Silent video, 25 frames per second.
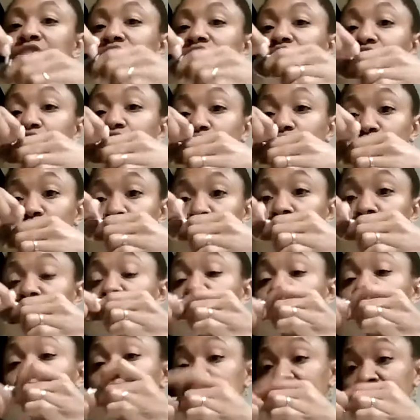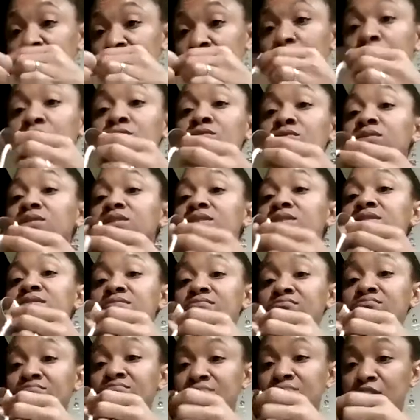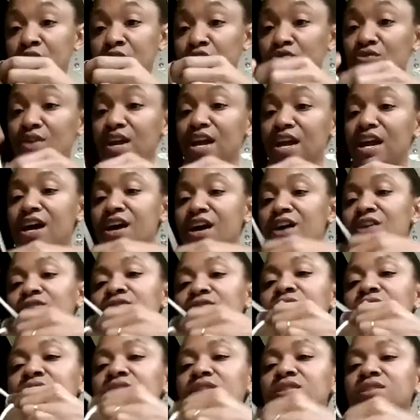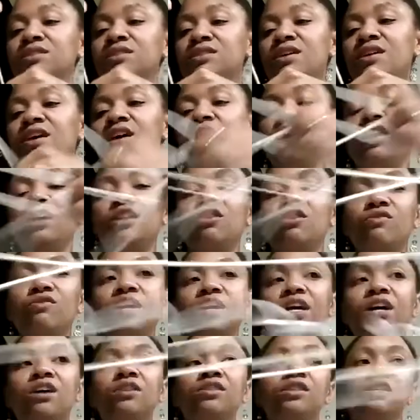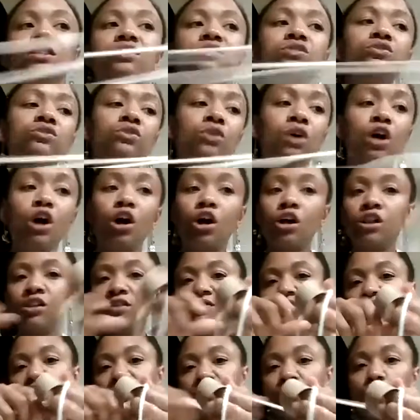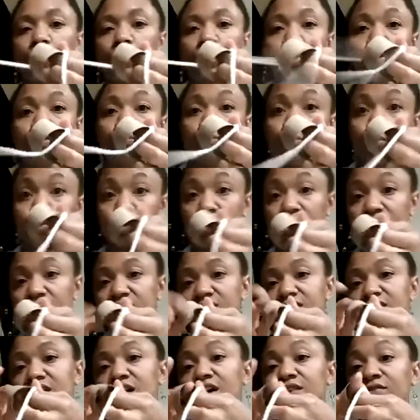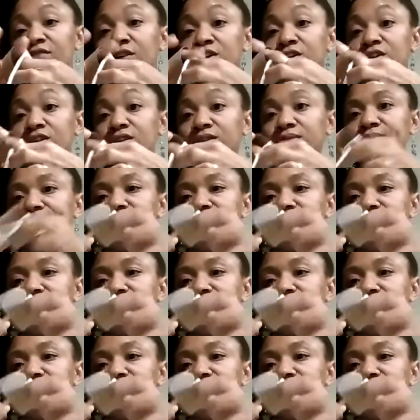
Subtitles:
tube around and around and around until all of this cardboard is covered.